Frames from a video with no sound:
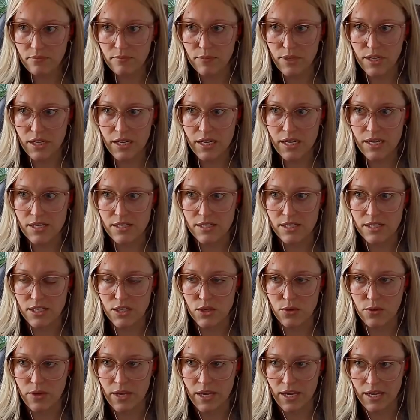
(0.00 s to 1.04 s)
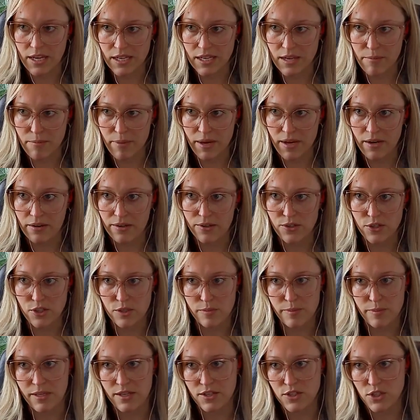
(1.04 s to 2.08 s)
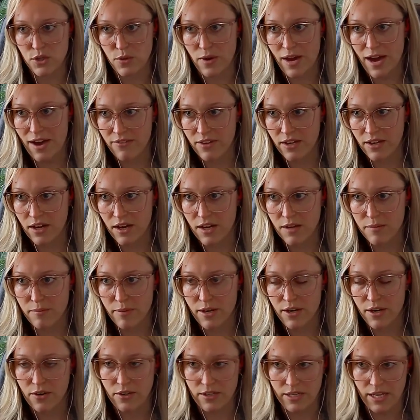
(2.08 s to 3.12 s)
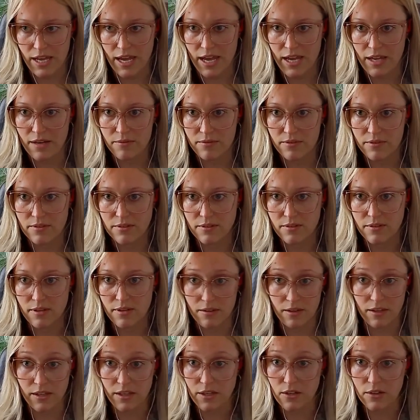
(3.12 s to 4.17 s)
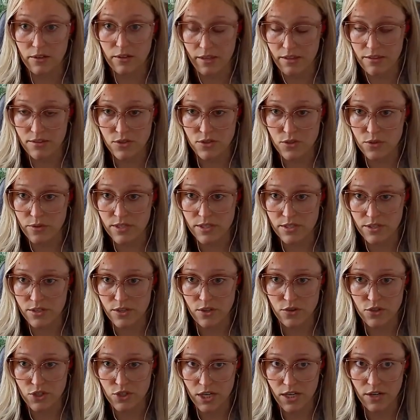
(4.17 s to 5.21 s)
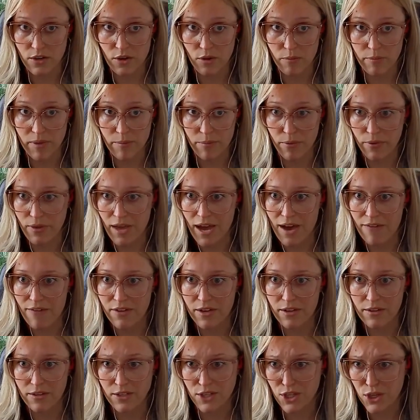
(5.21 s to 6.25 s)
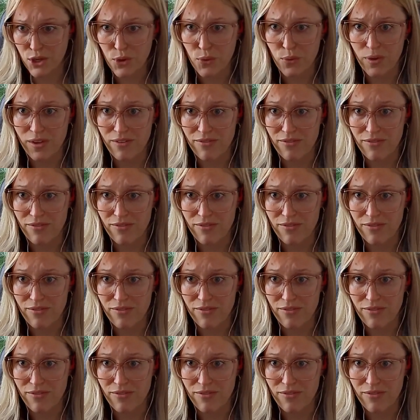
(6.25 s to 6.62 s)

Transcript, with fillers: But it is, like, you can get better. And just because you haven't gotten better yet, clearly the stories on your channel, people have it, you